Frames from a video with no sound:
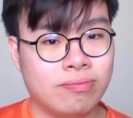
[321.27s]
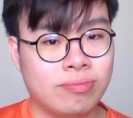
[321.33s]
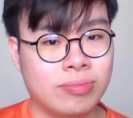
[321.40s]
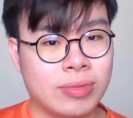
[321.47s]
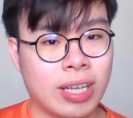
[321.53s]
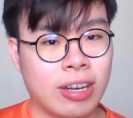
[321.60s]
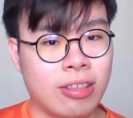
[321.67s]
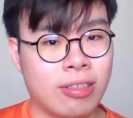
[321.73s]

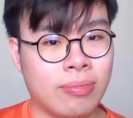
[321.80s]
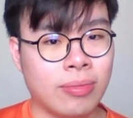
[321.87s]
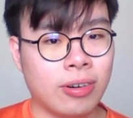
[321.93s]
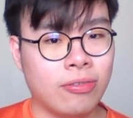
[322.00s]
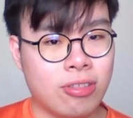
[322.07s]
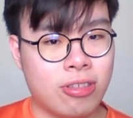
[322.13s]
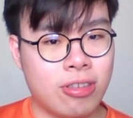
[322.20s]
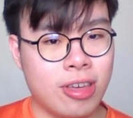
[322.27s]
That is the
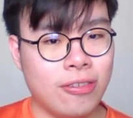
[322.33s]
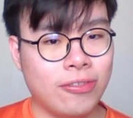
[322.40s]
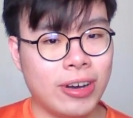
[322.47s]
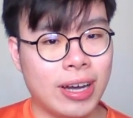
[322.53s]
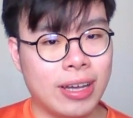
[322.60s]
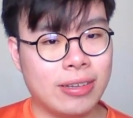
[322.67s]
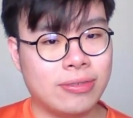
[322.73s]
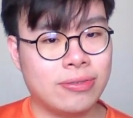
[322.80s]
move
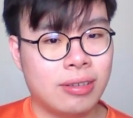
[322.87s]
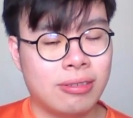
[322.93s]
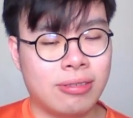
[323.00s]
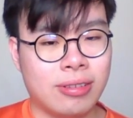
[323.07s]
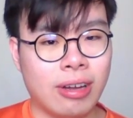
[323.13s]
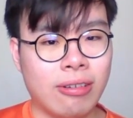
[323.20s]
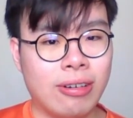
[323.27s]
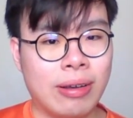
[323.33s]
g5.
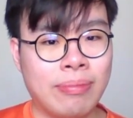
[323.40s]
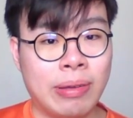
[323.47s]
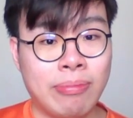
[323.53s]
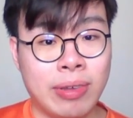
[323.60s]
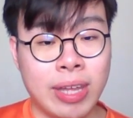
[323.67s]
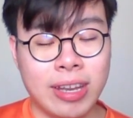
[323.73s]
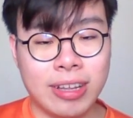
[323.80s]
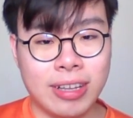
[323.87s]
So now I'm
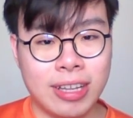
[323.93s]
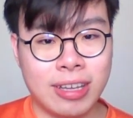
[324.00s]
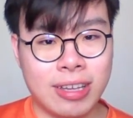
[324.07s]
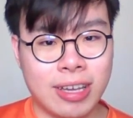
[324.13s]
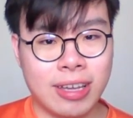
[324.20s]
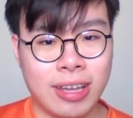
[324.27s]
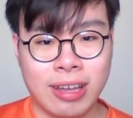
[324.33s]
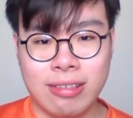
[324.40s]
immediately
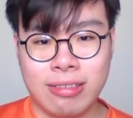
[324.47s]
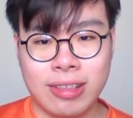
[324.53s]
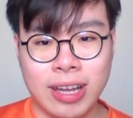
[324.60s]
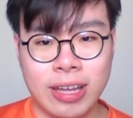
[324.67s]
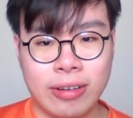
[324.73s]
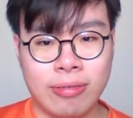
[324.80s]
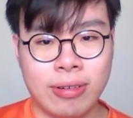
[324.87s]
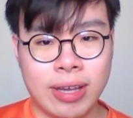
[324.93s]
kicking his
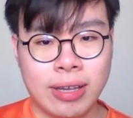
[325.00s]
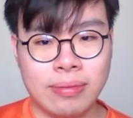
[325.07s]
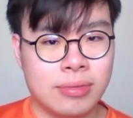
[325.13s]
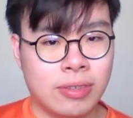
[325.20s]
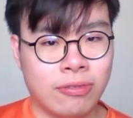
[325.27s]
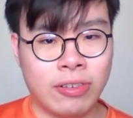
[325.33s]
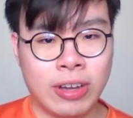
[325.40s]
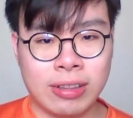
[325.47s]
knight away.
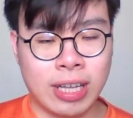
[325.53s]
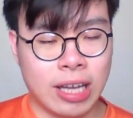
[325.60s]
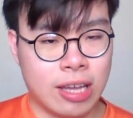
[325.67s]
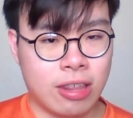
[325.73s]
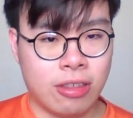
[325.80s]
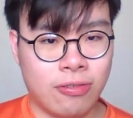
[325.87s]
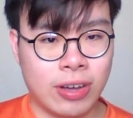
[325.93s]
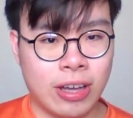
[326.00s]
In fact, knight
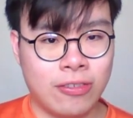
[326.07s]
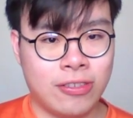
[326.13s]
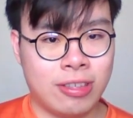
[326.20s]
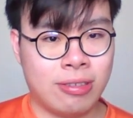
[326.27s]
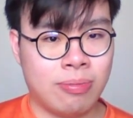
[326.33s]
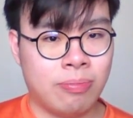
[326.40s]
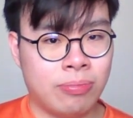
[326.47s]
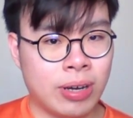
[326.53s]
h5
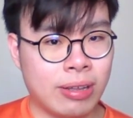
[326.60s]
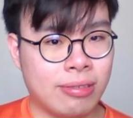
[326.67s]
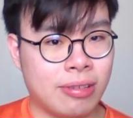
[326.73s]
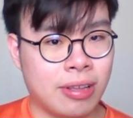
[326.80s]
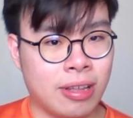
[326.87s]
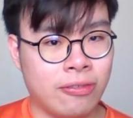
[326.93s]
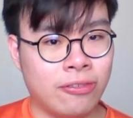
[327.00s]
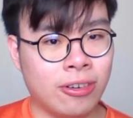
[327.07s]
is
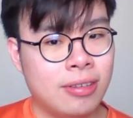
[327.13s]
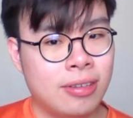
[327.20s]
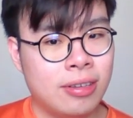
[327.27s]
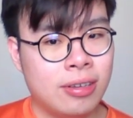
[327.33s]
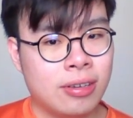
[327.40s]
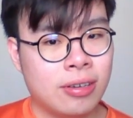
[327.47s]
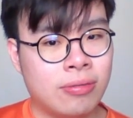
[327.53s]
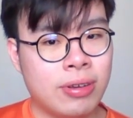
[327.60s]
practically
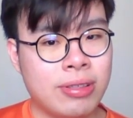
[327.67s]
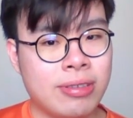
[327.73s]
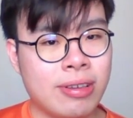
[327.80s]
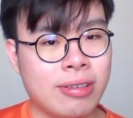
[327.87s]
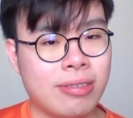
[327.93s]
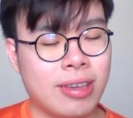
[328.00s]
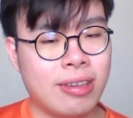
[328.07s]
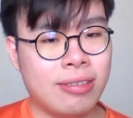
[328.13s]
forced. Queen
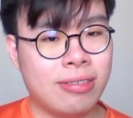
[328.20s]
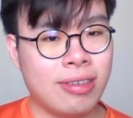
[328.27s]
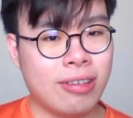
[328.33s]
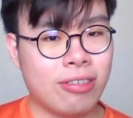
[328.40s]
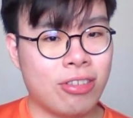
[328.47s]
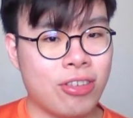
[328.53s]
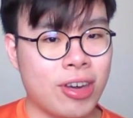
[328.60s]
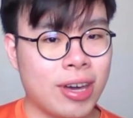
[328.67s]
takes
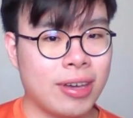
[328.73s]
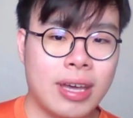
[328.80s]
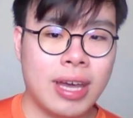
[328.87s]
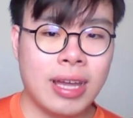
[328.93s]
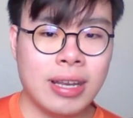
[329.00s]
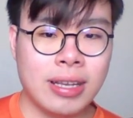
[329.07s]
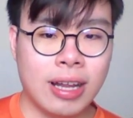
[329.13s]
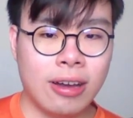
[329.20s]
e6 check,
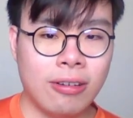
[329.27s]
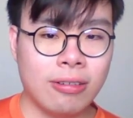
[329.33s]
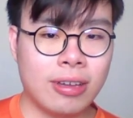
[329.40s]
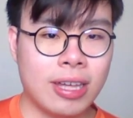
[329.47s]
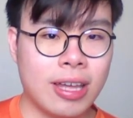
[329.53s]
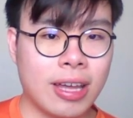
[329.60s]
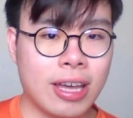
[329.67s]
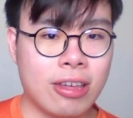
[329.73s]
and now
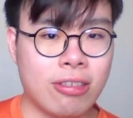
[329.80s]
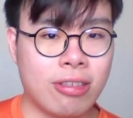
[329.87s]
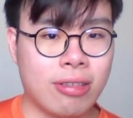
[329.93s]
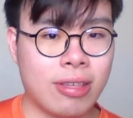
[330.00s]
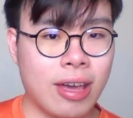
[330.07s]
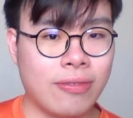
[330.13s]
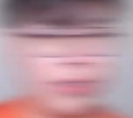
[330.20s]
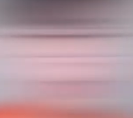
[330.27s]
king
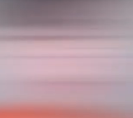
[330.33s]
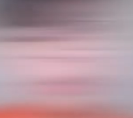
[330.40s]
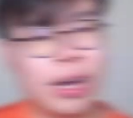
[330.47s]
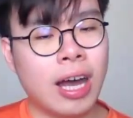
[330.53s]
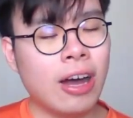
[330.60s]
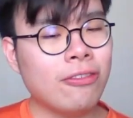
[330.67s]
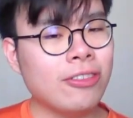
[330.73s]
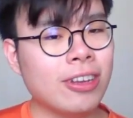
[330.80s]
h7.
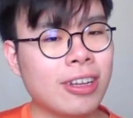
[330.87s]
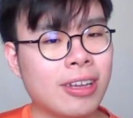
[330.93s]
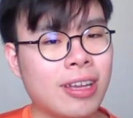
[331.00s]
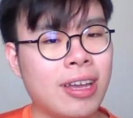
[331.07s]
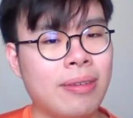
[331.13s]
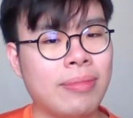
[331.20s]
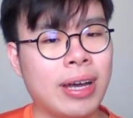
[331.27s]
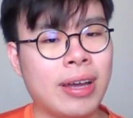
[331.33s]
Now, after the
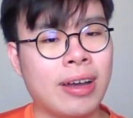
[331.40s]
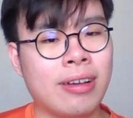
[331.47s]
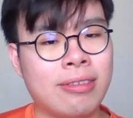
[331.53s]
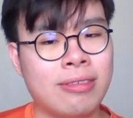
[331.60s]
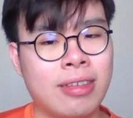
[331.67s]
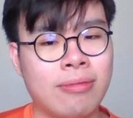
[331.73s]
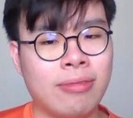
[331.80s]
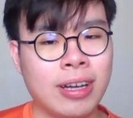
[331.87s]
game, I
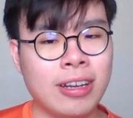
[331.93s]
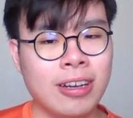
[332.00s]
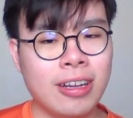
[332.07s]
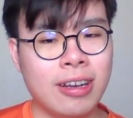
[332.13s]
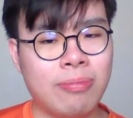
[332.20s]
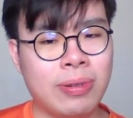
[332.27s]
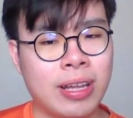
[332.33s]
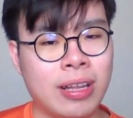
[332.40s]
asked him why
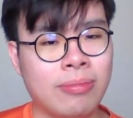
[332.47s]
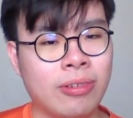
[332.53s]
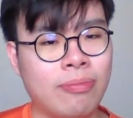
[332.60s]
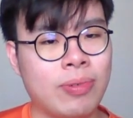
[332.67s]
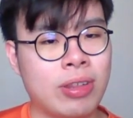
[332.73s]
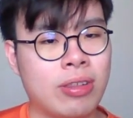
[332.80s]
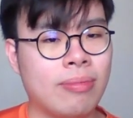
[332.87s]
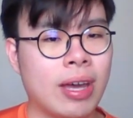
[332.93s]
didn't he play the
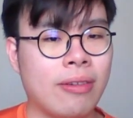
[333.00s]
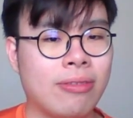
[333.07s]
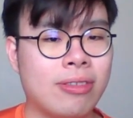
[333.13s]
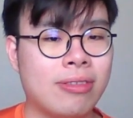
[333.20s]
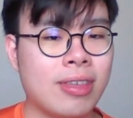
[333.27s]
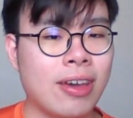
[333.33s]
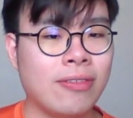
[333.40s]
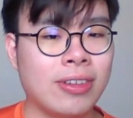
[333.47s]
move bishop
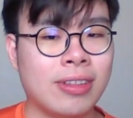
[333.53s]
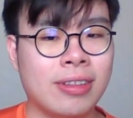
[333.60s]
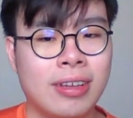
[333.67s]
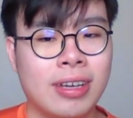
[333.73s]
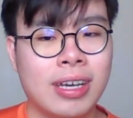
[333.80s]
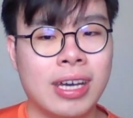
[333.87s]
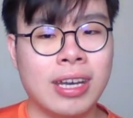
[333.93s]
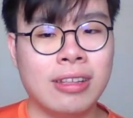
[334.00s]
f7?
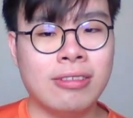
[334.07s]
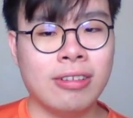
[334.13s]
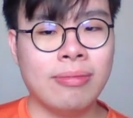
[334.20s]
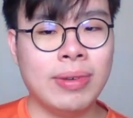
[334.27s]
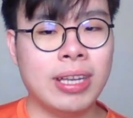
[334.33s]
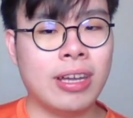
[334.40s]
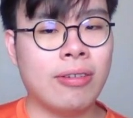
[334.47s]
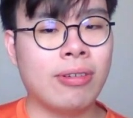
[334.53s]
And he
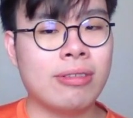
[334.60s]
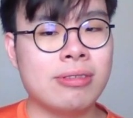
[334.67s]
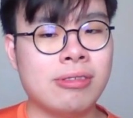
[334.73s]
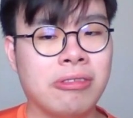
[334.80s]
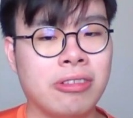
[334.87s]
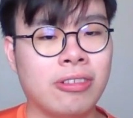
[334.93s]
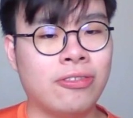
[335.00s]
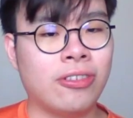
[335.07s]
told me that he
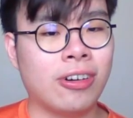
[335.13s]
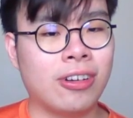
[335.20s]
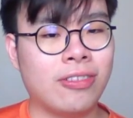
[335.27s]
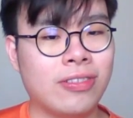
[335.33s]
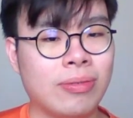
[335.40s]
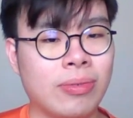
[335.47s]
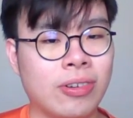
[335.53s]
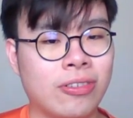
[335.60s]
wasn't so fond
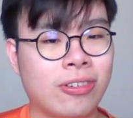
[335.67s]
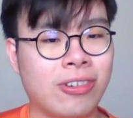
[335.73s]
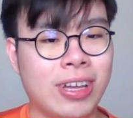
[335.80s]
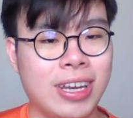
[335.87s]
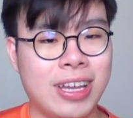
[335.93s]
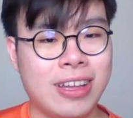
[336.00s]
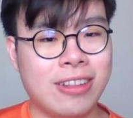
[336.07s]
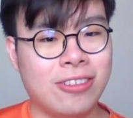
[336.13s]
of the move
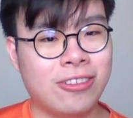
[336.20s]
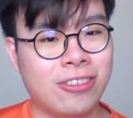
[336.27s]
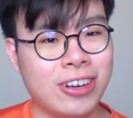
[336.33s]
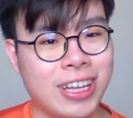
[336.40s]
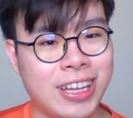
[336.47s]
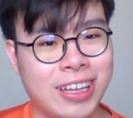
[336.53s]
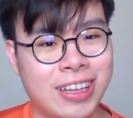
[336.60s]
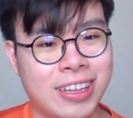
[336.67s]
queen
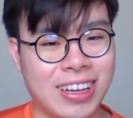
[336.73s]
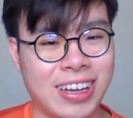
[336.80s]
e3.